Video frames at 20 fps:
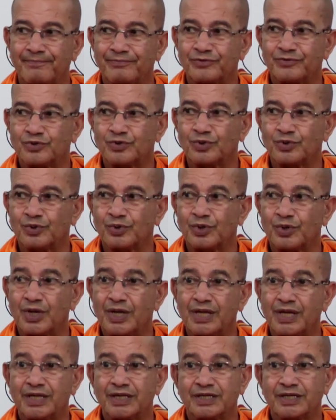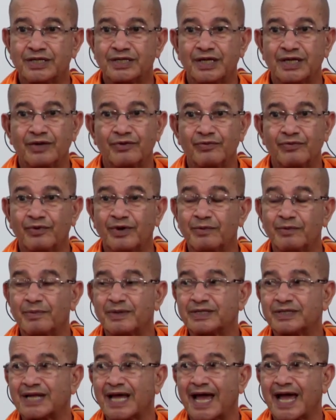So, one
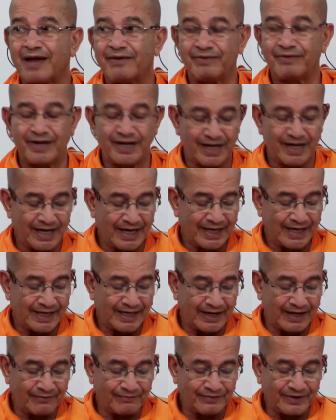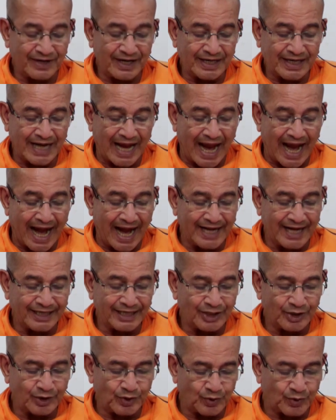must have a definite
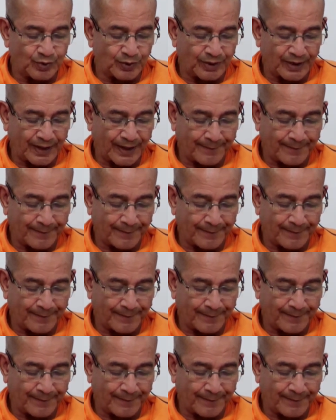attitude.